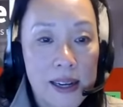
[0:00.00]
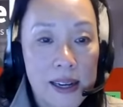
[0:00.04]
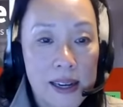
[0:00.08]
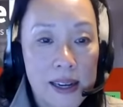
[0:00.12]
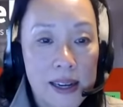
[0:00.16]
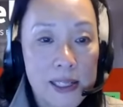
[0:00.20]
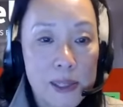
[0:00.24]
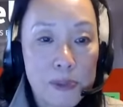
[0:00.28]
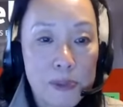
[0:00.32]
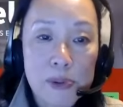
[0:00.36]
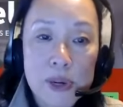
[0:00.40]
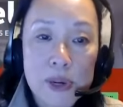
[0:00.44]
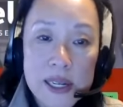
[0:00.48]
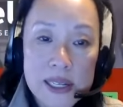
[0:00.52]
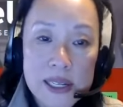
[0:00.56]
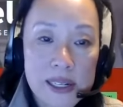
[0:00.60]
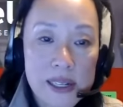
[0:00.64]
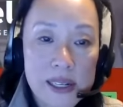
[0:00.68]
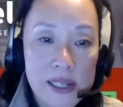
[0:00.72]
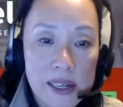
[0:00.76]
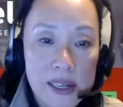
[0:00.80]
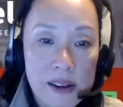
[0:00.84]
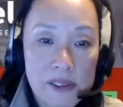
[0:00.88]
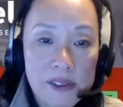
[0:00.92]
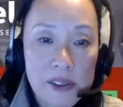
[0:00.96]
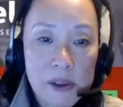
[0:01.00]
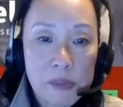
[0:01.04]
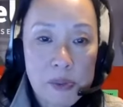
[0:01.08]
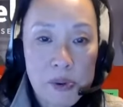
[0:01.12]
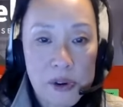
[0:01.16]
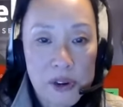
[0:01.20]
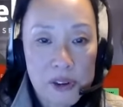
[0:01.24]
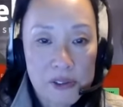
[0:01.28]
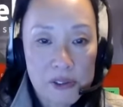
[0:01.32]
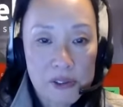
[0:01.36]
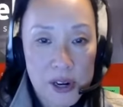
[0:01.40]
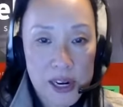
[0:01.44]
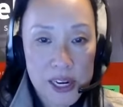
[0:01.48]
As president of the
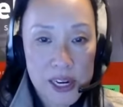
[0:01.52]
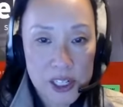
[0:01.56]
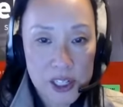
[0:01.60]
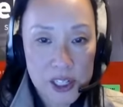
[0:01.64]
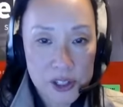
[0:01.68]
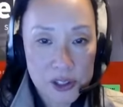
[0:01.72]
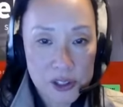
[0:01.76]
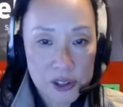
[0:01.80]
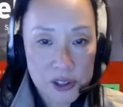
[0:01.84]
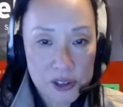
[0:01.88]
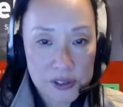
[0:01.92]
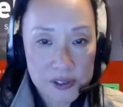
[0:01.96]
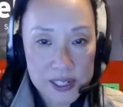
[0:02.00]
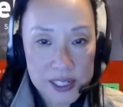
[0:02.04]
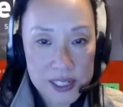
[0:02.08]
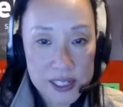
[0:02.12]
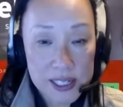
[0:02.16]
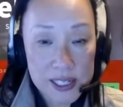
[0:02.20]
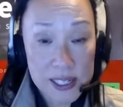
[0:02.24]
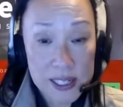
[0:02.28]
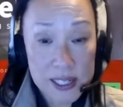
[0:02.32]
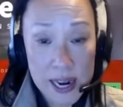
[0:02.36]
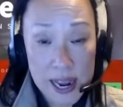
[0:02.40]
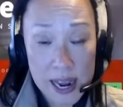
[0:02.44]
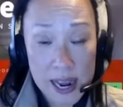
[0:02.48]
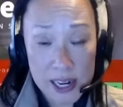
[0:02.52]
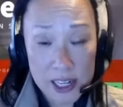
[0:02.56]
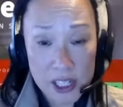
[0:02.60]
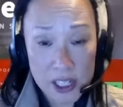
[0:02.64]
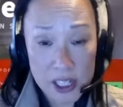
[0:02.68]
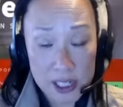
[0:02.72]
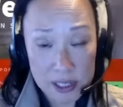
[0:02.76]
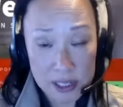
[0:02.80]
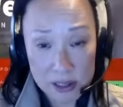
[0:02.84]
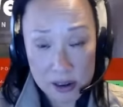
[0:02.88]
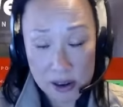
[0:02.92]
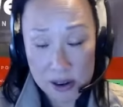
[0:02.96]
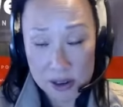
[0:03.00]
Board for Asian Services in
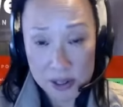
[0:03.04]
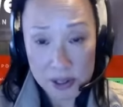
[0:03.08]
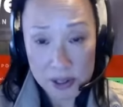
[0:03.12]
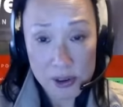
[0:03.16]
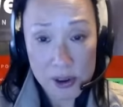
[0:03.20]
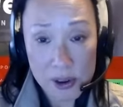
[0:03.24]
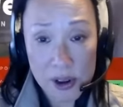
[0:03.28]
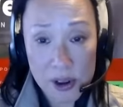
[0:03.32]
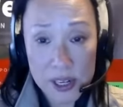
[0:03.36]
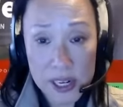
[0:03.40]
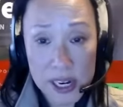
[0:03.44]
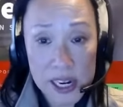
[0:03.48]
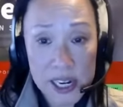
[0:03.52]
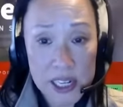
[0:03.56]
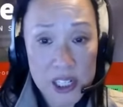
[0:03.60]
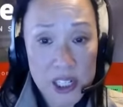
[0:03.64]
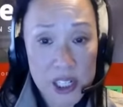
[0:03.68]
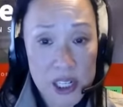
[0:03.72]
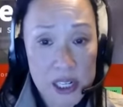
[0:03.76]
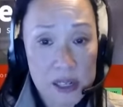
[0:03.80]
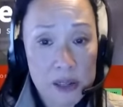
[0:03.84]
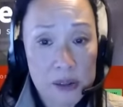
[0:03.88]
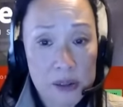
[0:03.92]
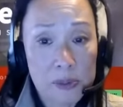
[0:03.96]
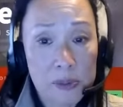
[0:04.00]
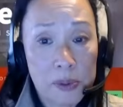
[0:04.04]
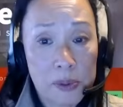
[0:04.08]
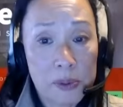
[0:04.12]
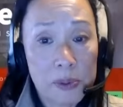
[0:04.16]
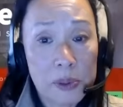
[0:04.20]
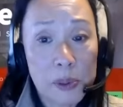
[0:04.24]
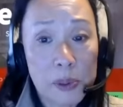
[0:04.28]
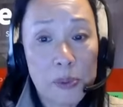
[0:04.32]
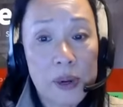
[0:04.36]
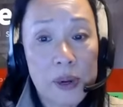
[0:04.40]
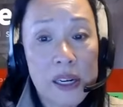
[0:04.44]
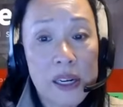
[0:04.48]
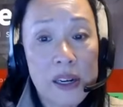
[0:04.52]
Action, also called ASIA, we
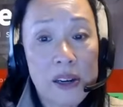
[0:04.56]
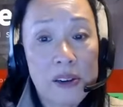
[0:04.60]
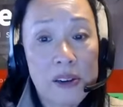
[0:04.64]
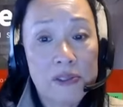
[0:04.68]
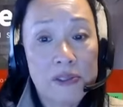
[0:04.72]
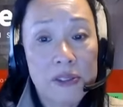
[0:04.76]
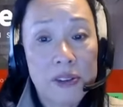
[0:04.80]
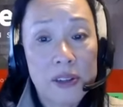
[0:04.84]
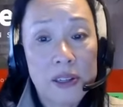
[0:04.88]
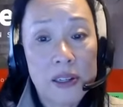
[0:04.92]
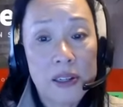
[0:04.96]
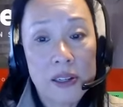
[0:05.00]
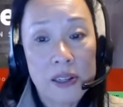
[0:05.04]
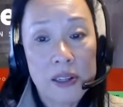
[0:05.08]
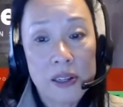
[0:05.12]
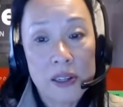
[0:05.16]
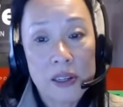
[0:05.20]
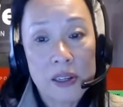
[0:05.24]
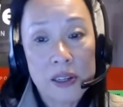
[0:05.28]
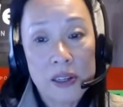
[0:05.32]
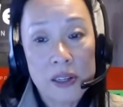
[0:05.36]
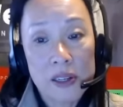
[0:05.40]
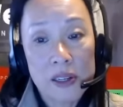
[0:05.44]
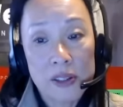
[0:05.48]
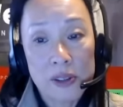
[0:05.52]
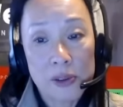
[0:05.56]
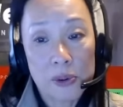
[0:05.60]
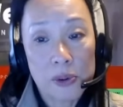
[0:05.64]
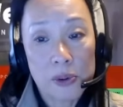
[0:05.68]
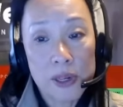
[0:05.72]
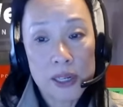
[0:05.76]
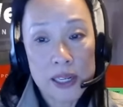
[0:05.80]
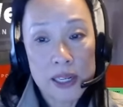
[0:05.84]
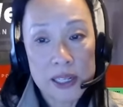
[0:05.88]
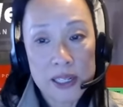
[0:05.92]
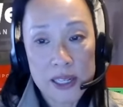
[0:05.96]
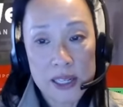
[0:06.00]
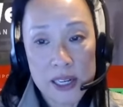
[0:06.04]
were one of the
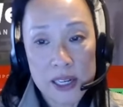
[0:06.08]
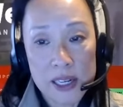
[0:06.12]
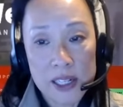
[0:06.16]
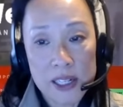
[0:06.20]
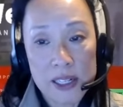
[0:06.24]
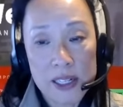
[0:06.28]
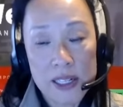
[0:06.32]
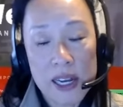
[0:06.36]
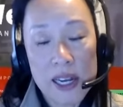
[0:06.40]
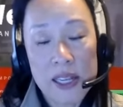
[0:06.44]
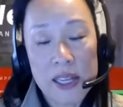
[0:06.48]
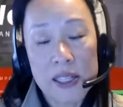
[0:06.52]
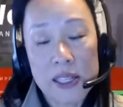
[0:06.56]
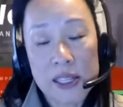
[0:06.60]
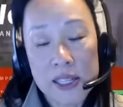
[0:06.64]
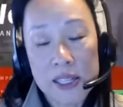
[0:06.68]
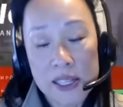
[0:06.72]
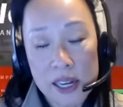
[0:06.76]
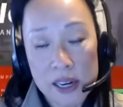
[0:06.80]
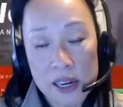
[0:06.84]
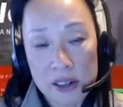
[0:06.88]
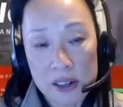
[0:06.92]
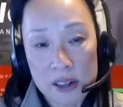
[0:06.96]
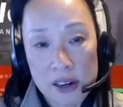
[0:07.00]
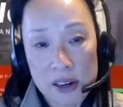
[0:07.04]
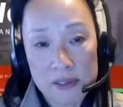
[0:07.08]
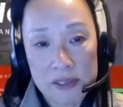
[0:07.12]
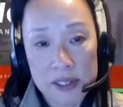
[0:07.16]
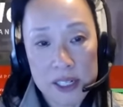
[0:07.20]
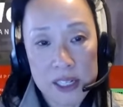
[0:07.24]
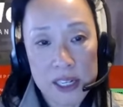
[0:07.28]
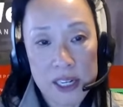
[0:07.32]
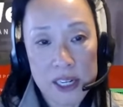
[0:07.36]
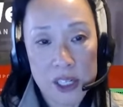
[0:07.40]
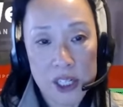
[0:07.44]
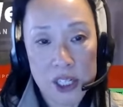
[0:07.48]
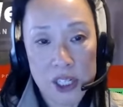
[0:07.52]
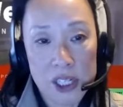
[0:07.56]
organizations at the center of
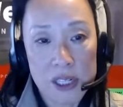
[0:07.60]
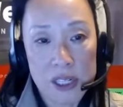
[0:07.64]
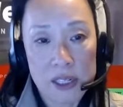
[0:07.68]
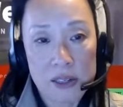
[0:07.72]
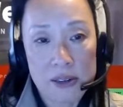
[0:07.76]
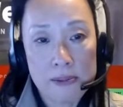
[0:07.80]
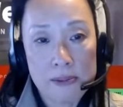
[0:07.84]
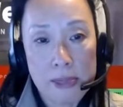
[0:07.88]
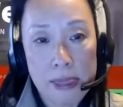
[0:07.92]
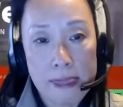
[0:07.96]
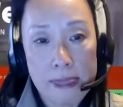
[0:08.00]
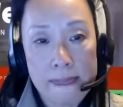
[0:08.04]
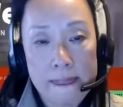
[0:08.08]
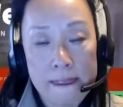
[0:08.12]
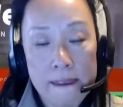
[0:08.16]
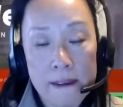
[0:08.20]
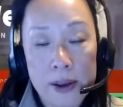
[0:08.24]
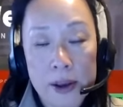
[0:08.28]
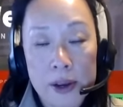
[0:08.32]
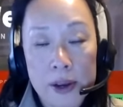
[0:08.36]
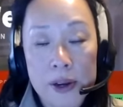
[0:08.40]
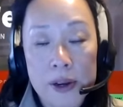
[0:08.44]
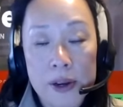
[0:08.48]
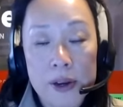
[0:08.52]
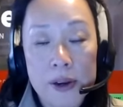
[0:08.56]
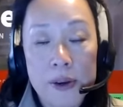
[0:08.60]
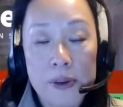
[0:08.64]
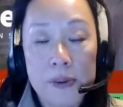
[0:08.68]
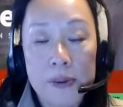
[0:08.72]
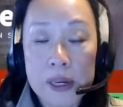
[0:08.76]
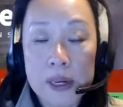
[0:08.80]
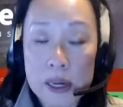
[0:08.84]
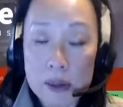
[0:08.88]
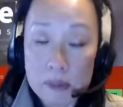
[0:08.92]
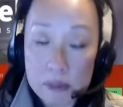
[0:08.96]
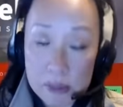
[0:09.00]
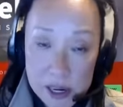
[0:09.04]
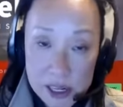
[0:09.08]
attention
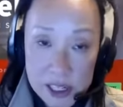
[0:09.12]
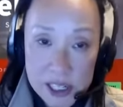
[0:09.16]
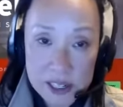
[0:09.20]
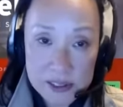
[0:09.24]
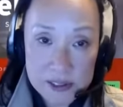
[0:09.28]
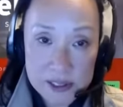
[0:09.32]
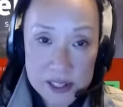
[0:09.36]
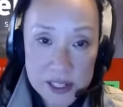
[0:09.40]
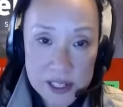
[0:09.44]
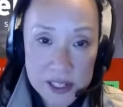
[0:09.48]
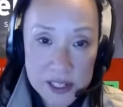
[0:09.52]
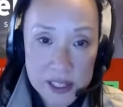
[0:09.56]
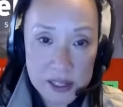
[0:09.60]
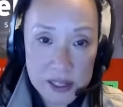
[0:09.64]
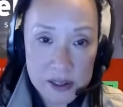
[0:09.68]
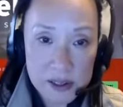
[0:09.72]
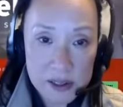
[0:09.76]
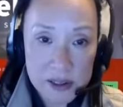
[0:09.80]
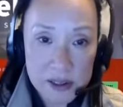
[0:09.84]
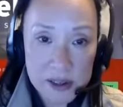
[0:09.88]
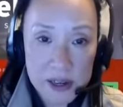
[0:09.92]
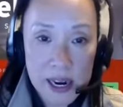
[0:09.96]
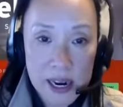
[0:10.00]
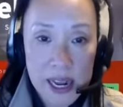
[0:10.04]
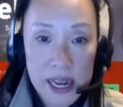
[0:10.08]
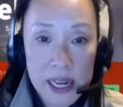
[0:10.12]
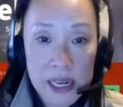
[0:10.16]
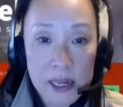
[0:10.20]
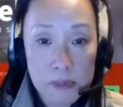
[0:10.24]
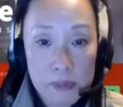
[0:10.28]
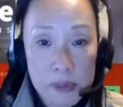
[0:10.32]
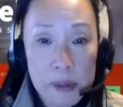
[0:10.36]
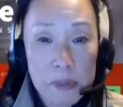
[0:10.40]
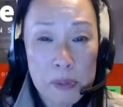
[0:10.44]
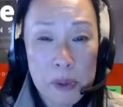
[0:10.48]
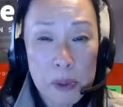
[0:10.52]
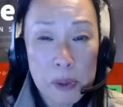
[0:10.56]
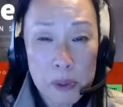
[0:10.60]
when in March of this year, 8
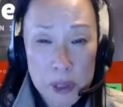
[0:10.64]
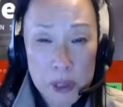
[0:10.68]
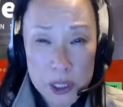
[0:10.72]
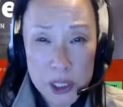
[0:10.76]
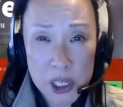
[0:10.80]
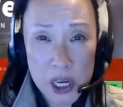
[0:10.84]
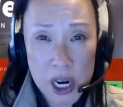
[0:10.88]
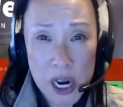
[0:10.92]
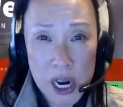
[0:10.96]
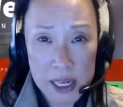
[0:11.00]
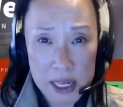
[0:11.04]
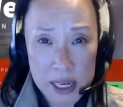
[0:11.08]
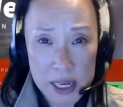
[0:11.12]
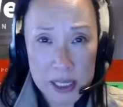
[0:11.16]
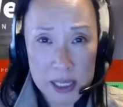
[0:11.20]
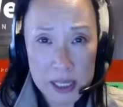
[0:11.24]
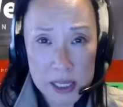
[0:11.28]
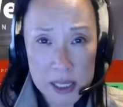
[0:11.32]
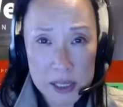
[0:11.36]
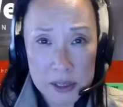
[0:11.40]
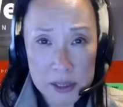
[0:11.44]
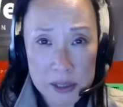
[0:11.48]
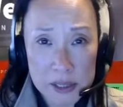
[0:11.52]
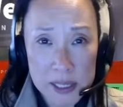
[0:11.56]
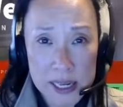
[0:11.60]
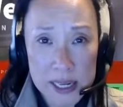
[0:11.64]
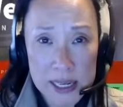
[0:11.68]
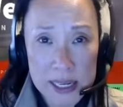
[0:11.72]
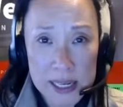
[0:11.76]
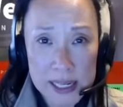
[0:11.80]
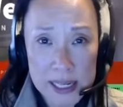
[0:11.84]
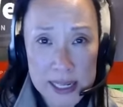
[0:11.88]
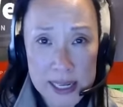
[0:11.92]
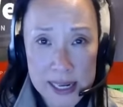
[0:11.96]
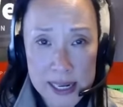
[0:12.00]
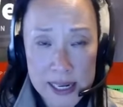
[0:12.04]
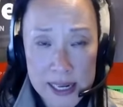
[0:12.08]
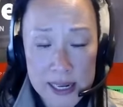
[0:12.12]
people were shot and killed in
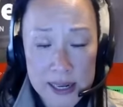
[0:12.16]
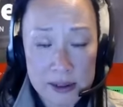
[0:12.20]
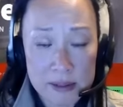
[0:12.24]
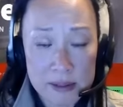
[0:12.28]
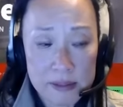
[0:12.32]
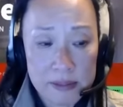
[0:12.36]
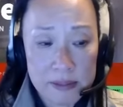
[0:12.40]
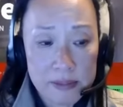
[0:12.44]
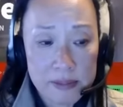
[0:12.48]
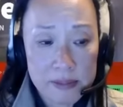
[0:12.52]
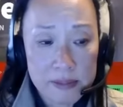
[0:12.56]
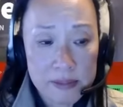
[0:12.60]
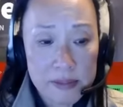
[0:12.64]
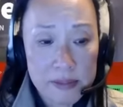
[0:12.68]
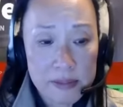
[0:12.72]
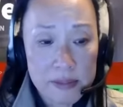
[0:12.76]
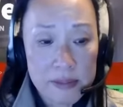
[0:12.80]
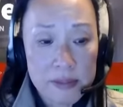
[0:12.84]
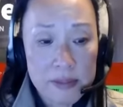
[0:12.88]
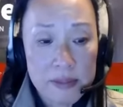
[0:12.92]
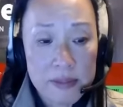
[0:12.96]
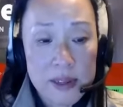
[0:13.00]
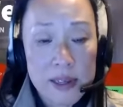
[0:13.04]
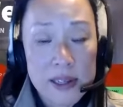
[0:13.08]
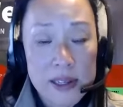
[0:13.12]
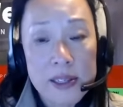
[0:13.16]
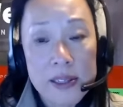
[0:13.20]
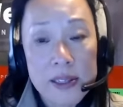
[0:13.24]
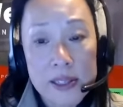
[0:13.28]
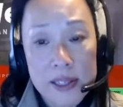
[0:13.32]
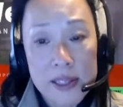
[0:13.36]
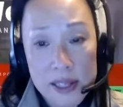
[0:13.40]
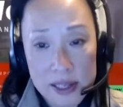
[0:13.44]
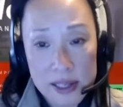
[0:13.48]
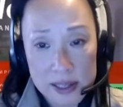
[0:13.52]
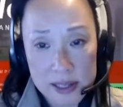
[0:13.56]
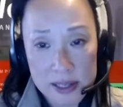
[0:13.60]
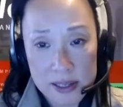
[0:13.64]
Atlanta.
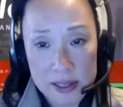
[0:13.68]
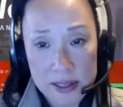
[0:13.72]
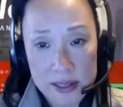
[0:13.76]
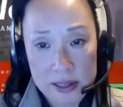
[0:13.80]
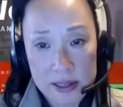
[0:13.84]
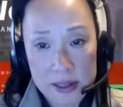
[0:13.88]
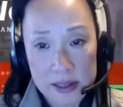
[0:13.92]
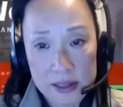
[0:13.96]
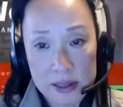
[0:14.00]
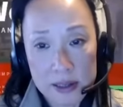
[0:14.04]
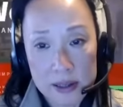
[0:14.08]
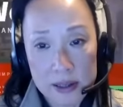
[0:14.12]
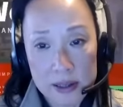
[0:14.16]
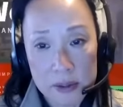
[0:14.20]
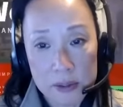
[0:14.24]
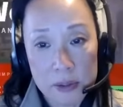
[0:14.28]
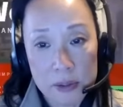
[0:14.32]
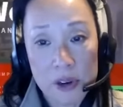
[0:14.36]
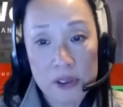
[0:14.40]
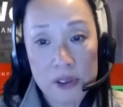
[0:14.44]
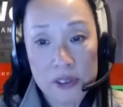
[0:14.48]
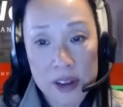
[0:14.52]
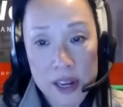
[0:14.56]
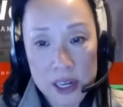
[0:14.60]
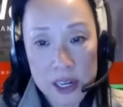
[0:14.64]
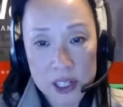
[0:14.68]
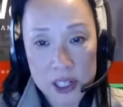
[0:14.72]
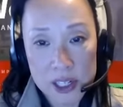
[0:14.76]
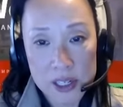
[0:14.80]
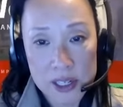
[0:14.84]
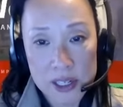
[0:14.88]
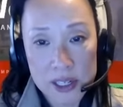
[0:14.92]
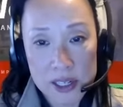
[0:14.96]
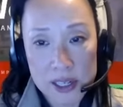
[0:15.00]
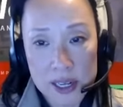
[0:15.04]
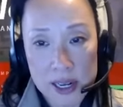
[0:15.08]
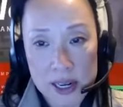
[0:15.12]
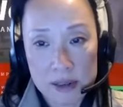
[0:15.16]
6 were of Asian
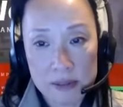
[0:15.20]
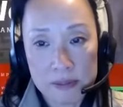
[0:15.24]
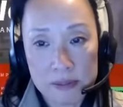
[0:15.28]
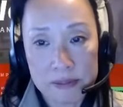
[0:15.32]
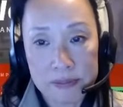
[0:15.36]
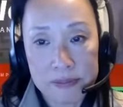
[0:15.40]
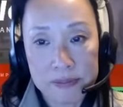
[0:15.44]
descent.